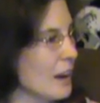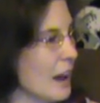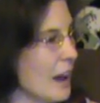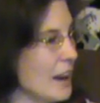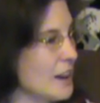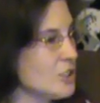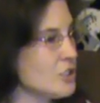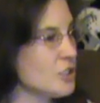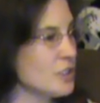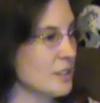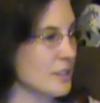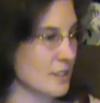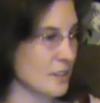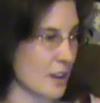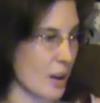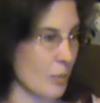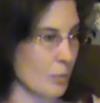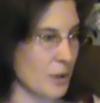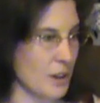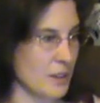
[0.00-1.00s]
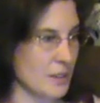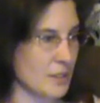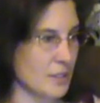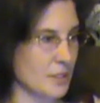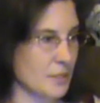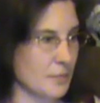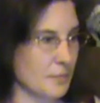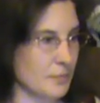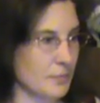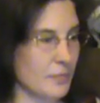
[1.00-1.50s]
Haitian
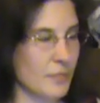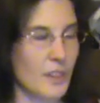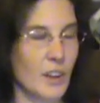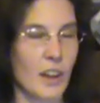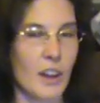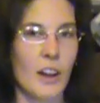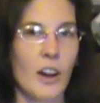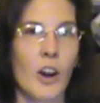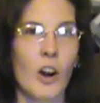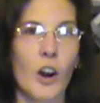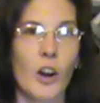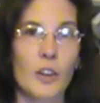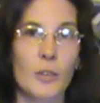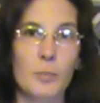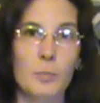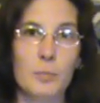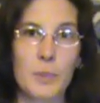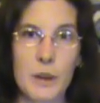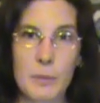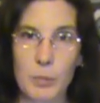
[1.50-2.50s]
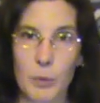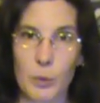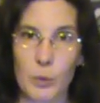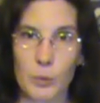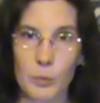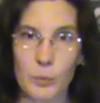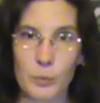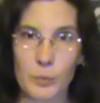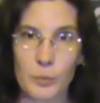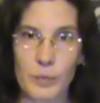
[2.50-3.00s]
zombies are people
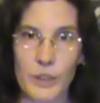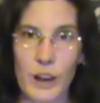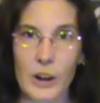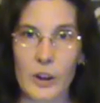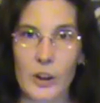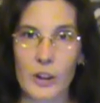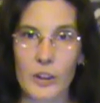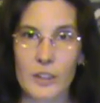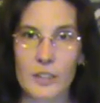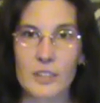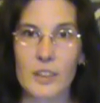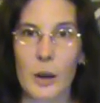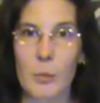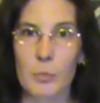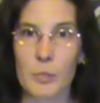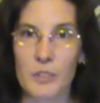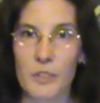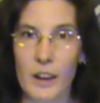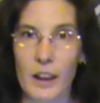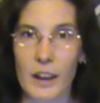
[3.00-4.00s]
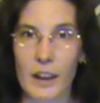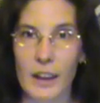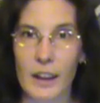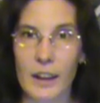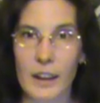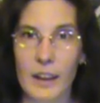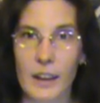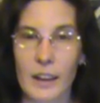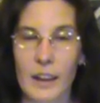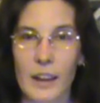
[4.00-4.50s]
that are zombified,
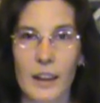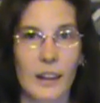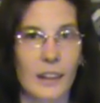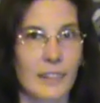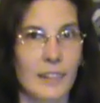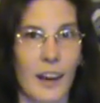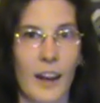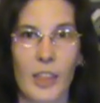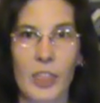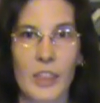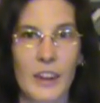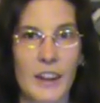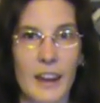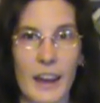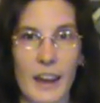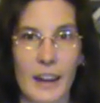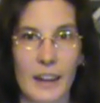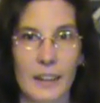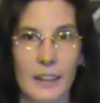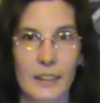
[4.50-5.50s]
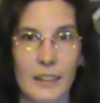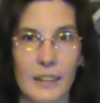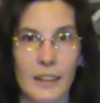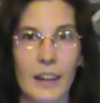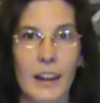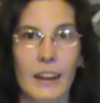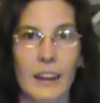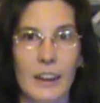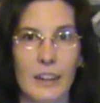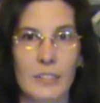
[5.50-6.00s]
not the dead,
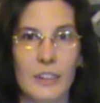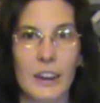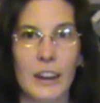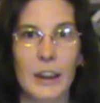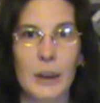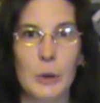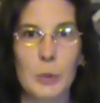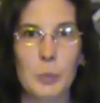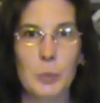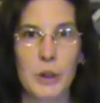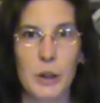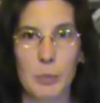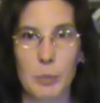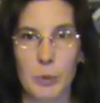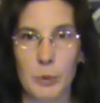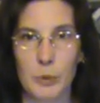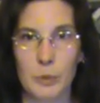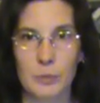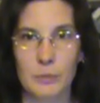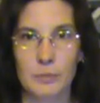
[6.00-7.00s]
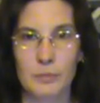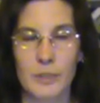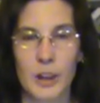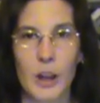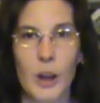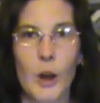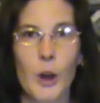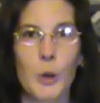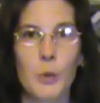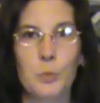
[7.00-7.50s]
living people,
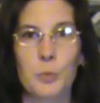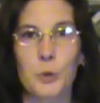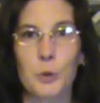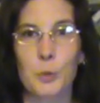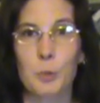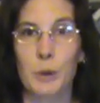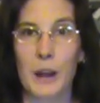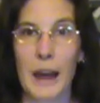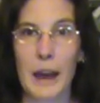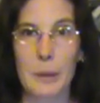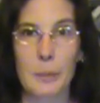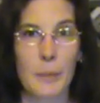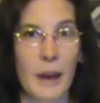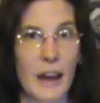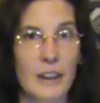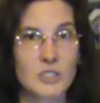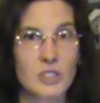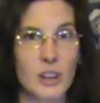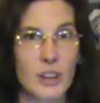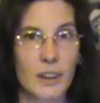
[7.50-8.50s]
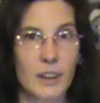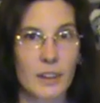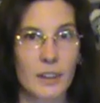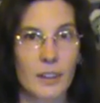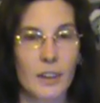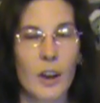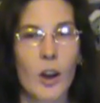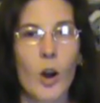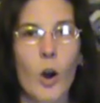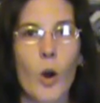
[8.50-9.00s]
through black magic
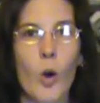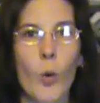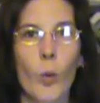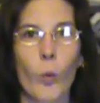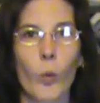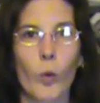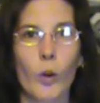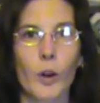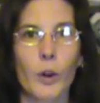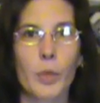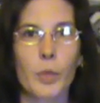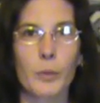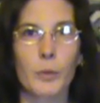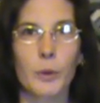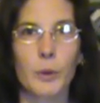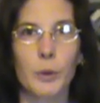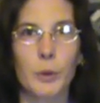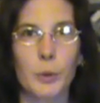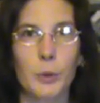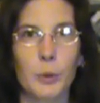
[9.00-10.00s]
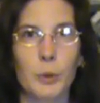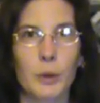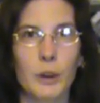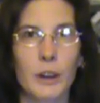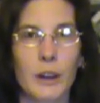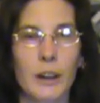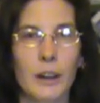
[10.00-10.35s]
or through